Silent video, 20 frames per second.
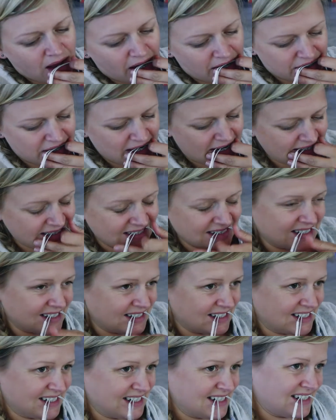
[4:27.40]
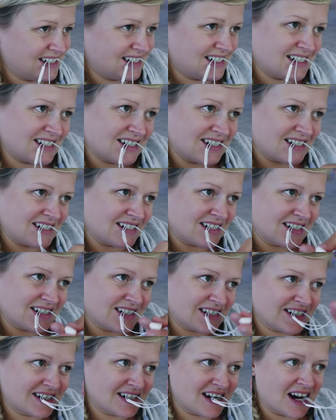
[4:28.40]
I think, and then.
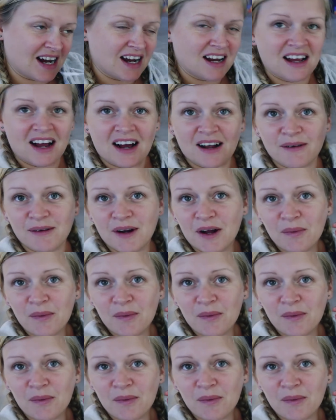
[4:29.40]
I don't